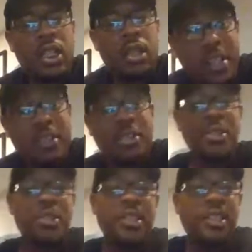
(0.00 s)
character
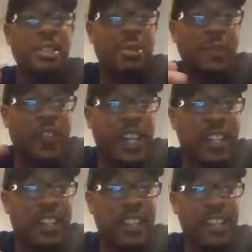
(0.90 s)
was
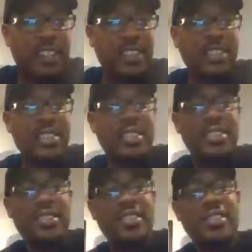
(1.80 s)
fighting against
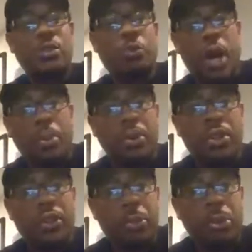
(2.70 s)
Robert
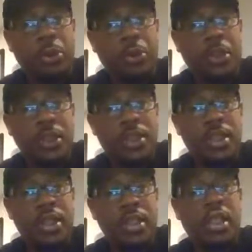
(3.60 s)
the Bruce,
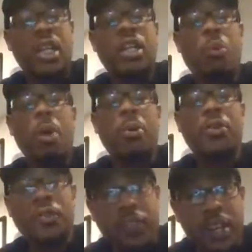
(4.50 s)
King Robert
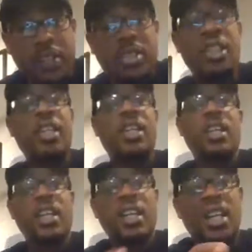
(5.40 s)
I.
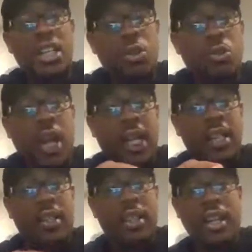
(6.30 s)
He united
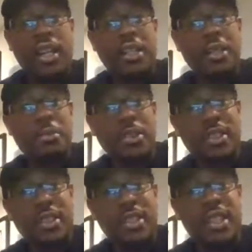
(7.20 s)
the kingdoms.
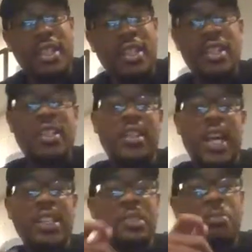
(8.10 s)
That
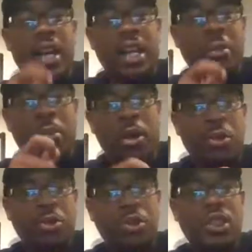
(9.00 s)
is Meghan
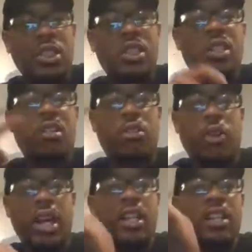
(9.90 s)
Markle's
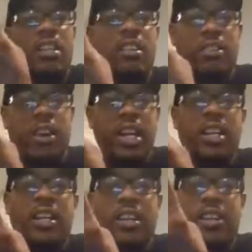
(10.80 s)
great, great,
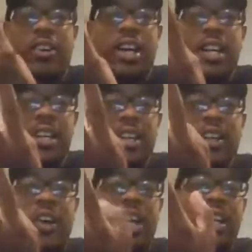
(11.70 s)
great,
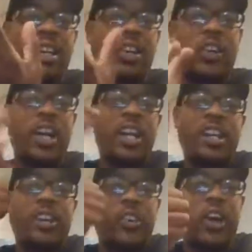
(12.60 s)
great, great,
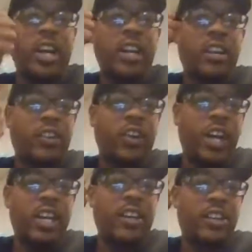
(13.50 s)
great,
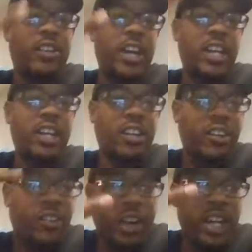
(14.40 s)
great, great,
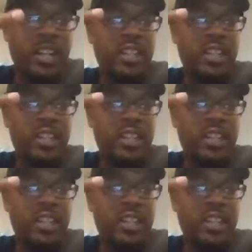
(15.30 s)
great